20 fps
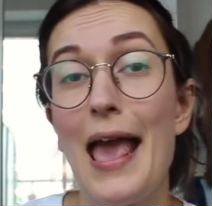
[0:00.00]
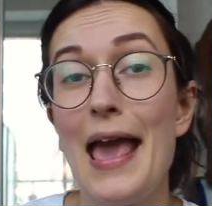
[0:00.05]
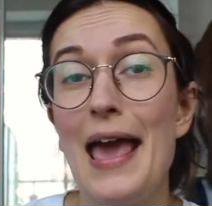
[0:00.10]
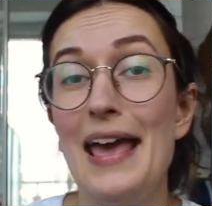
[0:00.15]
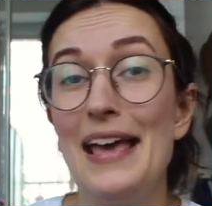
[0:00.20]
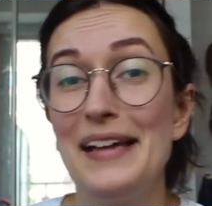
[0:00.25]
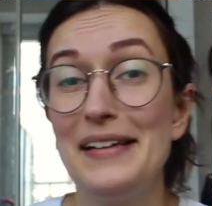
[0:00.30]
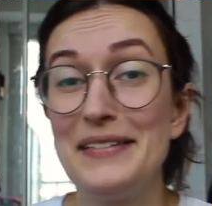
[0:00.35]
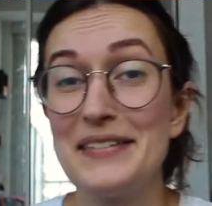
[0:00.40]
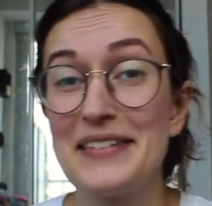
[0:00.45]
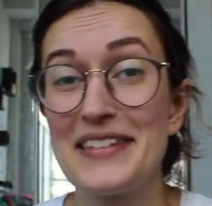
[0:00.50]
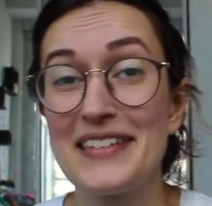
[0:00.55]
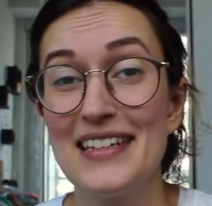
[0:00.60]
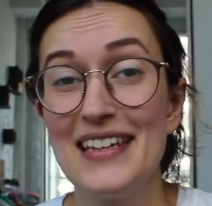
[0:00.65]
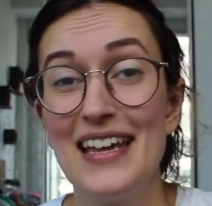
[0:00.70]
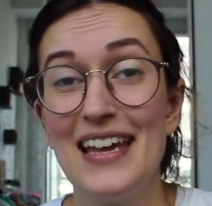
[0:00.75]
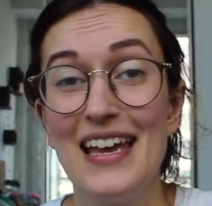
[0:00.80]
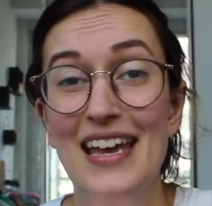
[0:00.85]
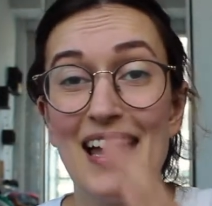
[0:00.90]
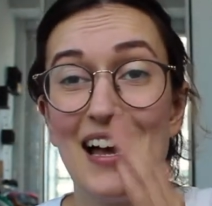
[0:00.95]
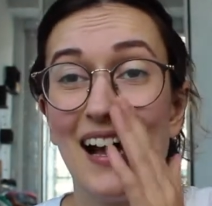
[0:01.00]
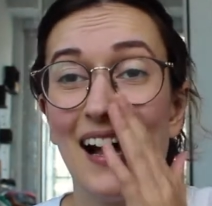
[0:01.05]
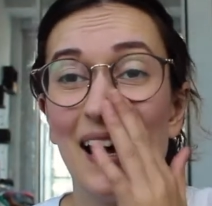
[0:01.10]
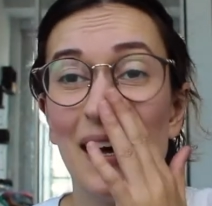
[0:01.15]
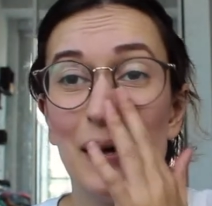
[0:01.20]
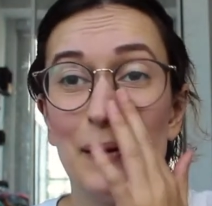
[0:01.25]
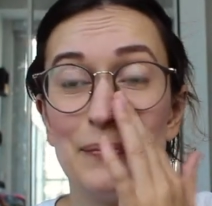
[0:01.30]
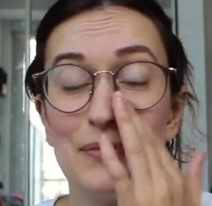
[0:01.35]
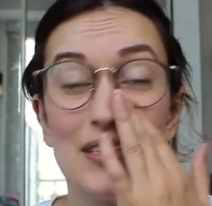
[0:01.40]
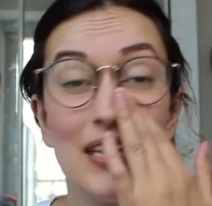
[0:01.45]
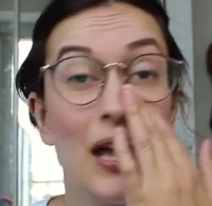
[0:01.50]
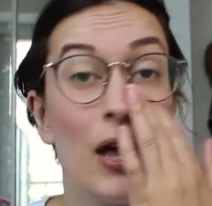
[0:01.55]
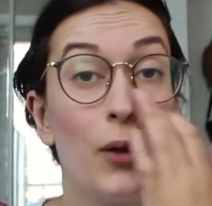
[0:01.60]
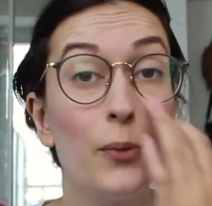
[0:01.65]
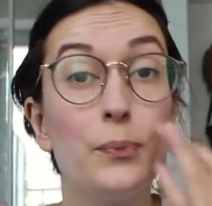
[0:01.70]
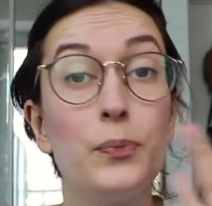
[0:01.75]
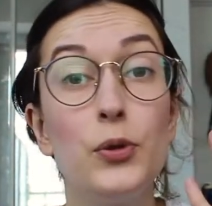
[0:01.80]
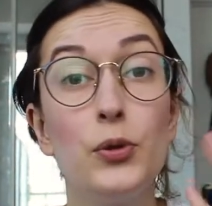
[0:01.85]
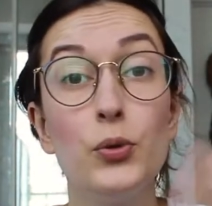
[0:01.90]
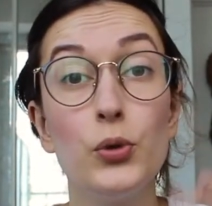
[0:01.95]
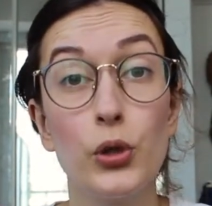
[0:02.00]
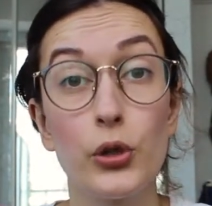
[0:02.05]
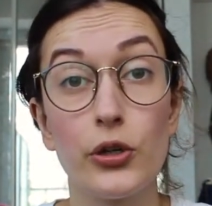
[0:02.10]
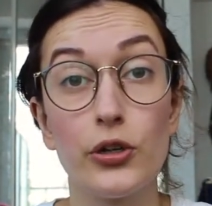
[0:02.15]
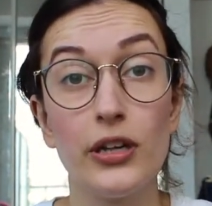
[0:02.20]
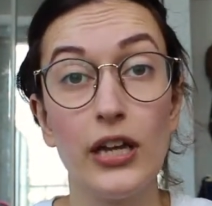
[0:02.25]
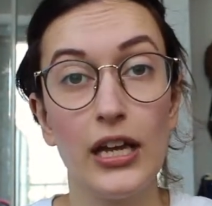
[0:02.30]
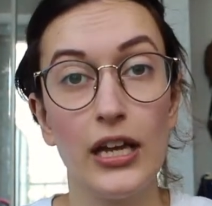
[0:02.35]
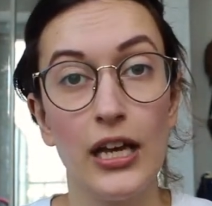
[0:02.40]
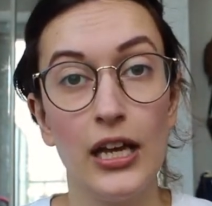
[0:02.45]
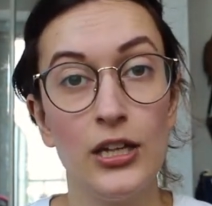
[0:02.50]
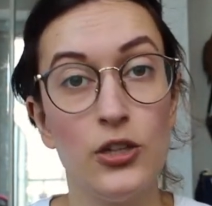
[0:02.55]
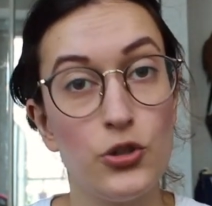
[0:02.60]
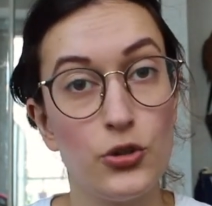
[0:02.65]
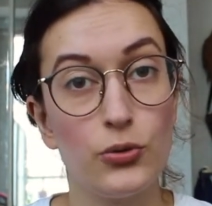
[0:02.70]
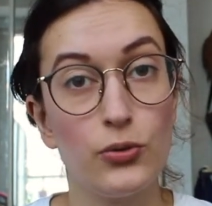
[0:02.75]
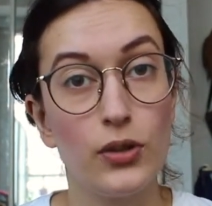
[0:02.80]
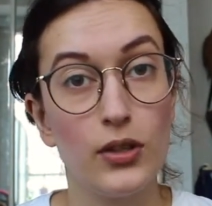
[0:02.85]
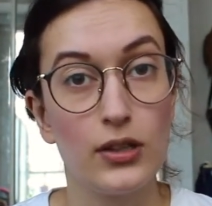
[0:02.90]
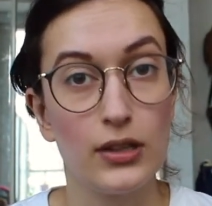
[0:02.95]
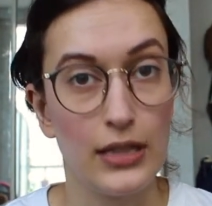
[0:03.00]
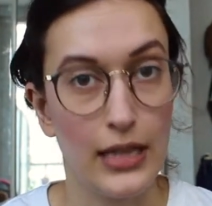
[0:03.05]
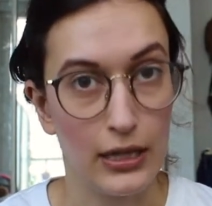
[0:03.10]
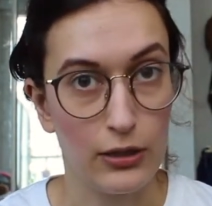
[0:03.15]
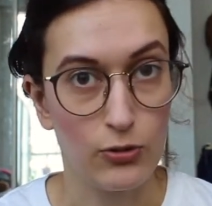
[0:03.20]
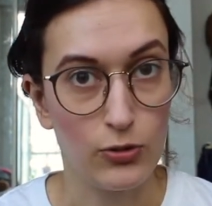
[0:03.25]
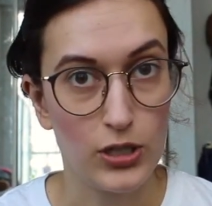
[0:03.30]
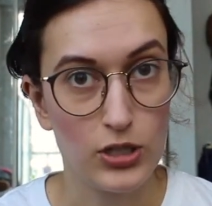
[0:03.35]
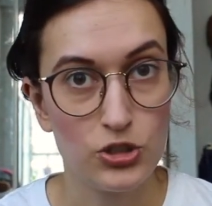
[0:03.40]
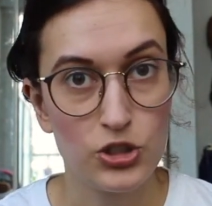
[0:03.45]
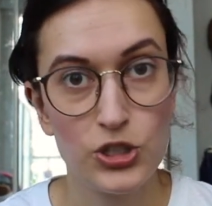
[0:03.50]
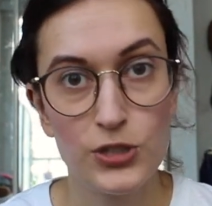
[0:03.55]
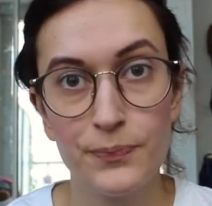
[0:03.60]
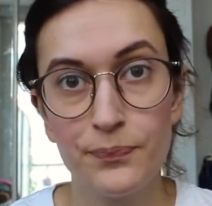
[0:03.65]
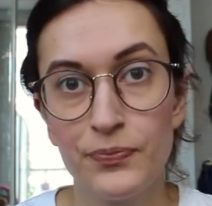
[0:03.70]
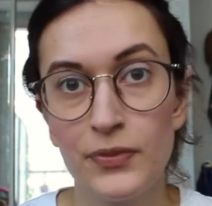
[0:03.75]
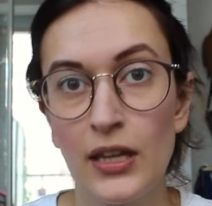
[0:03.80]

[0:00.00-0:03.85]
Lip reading: and to help you learn a new language.